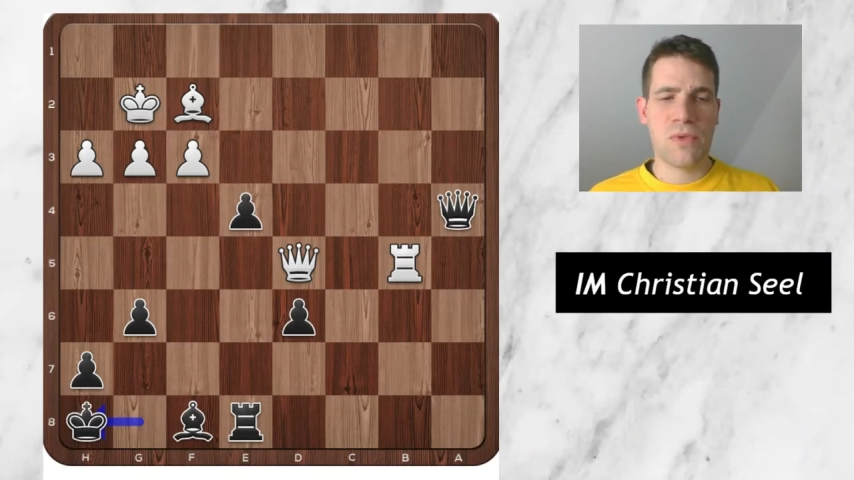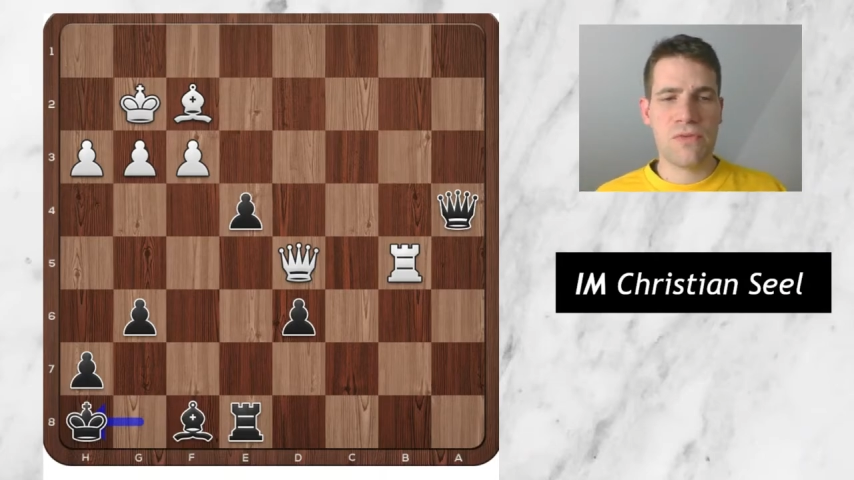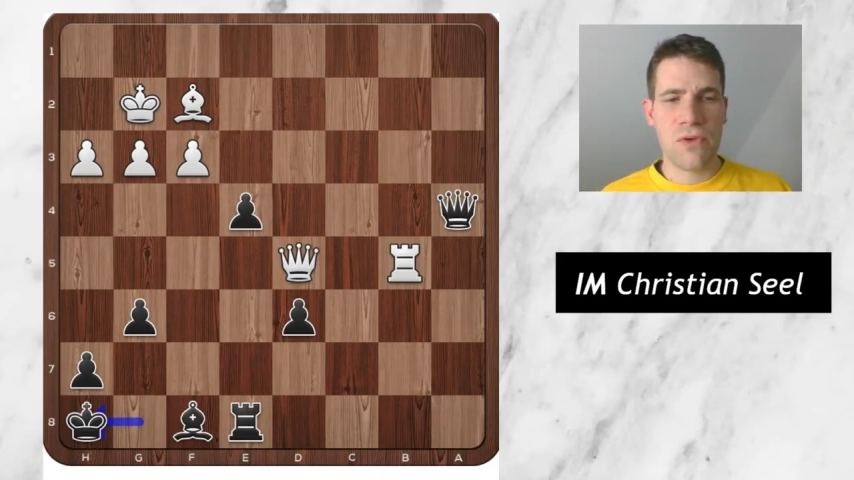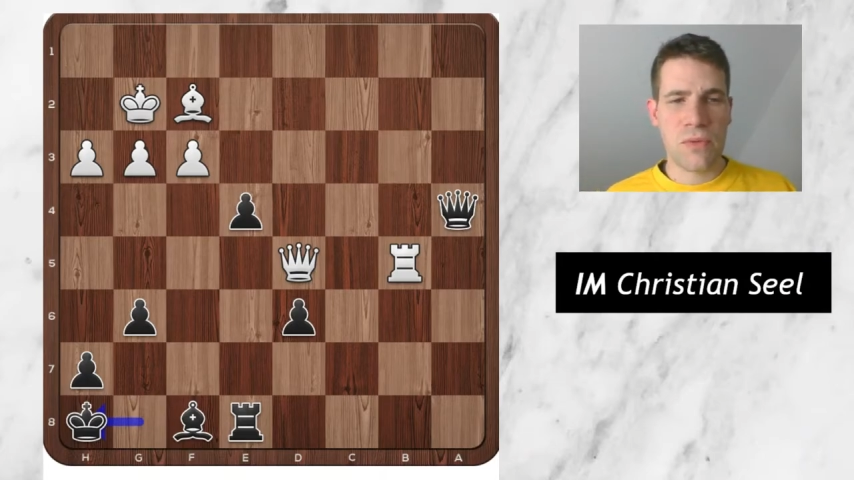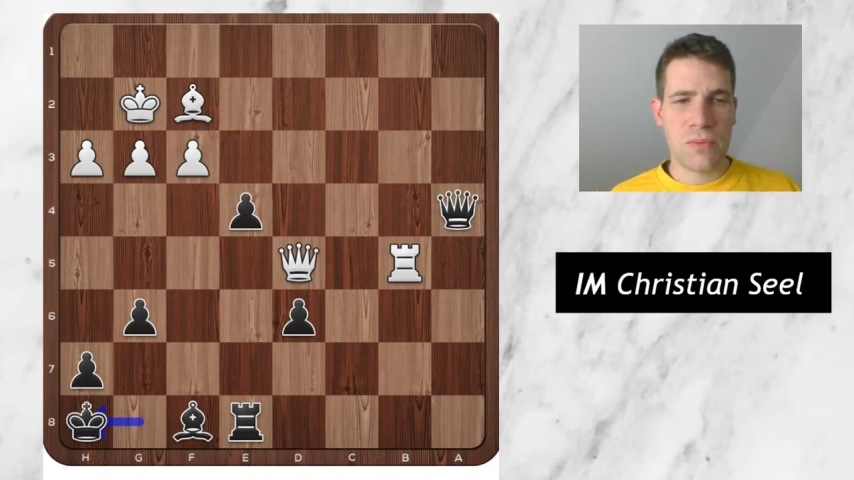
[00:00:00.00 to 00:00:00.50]

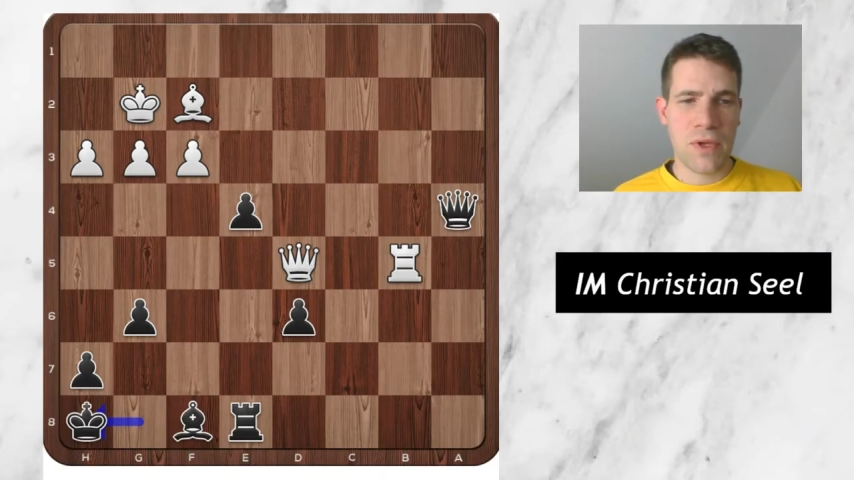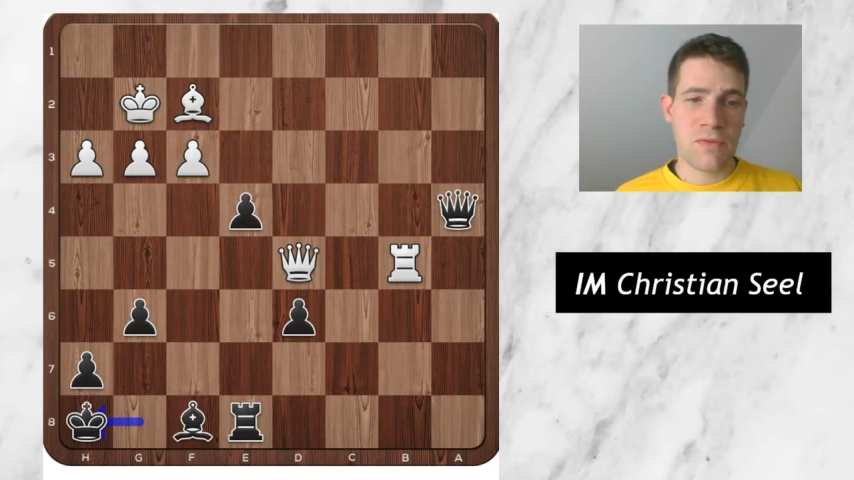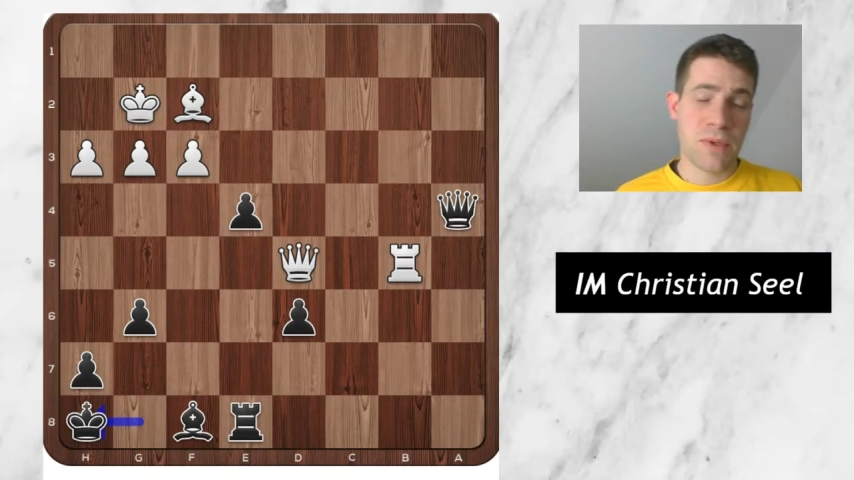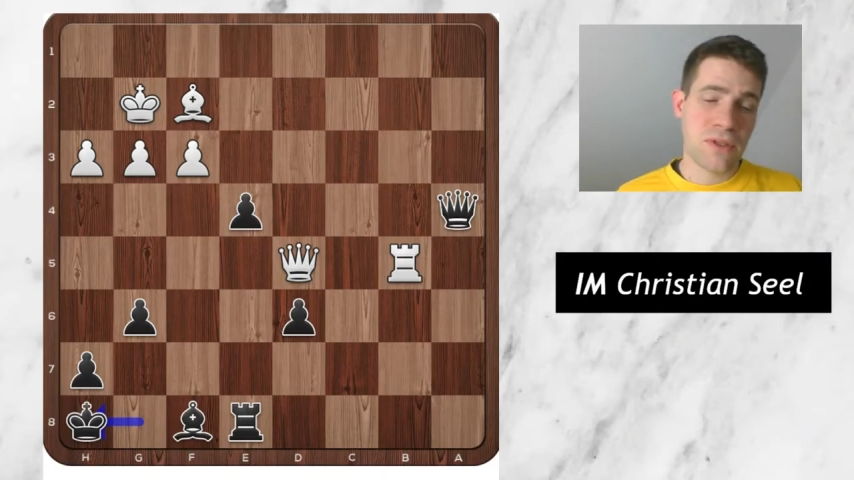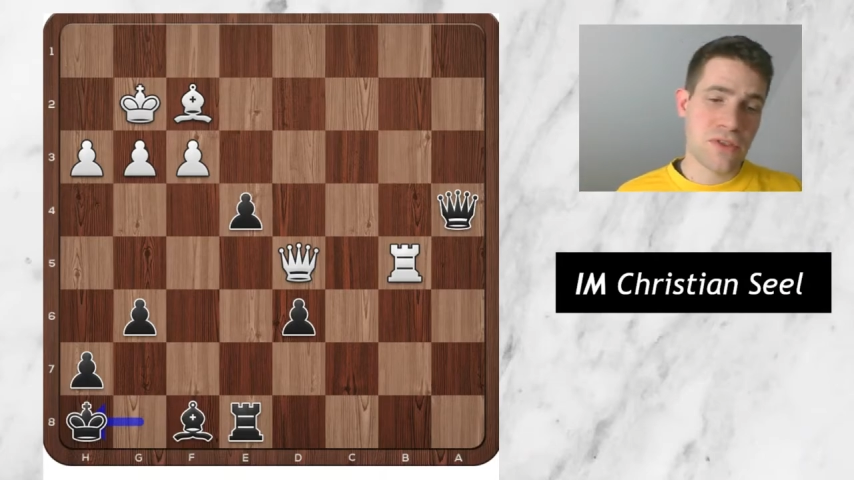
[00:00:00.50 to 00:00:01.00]
d4 would
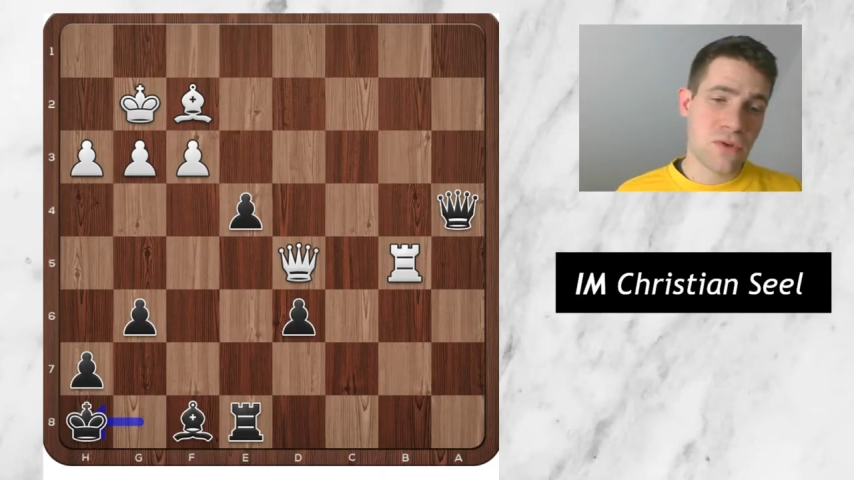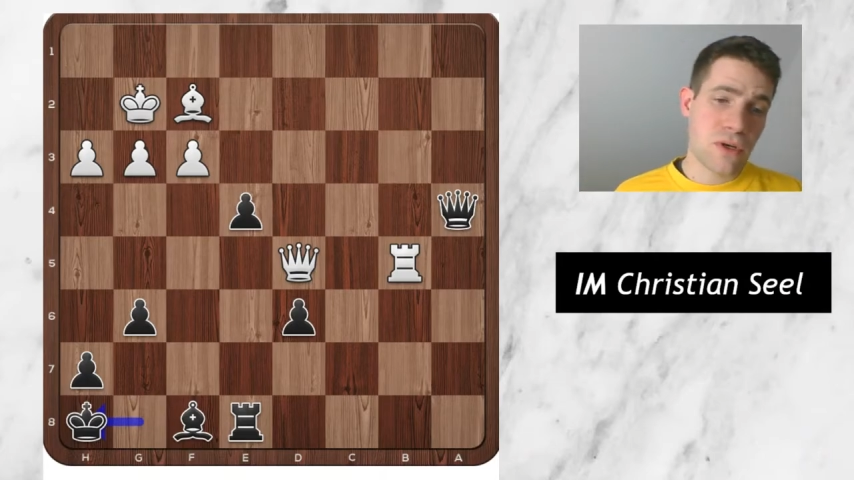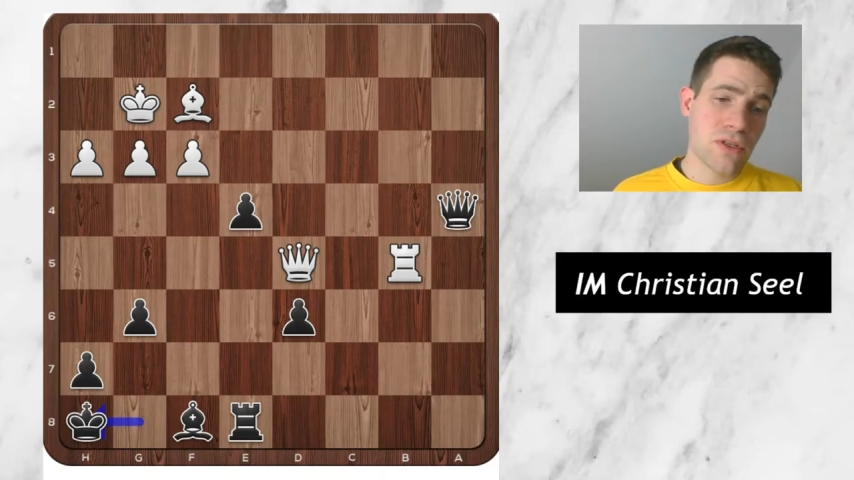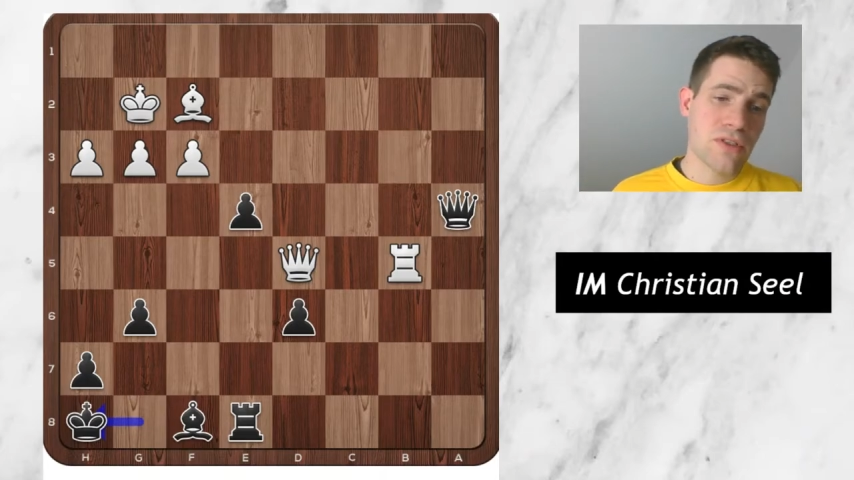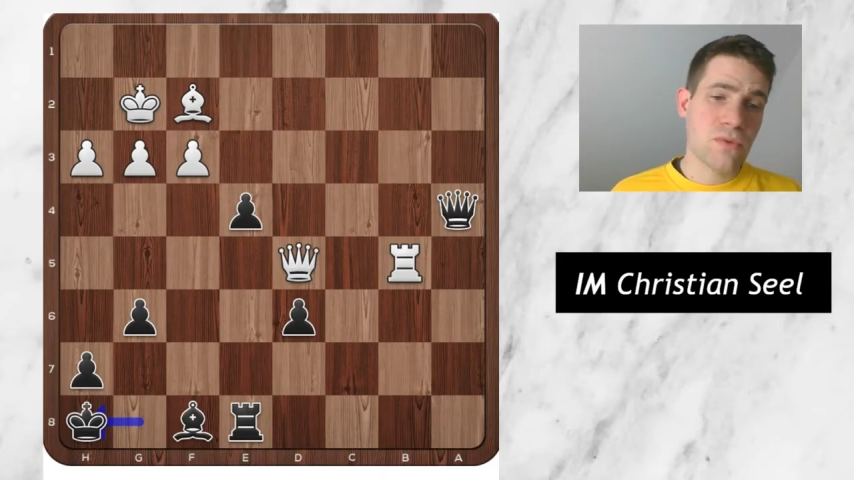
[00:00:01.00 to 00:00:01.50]
have been the
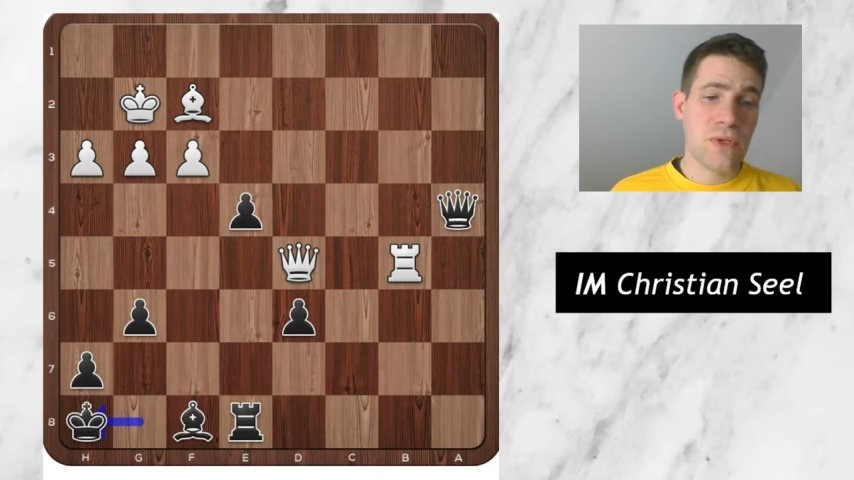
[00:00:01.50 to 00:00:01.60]
strongest.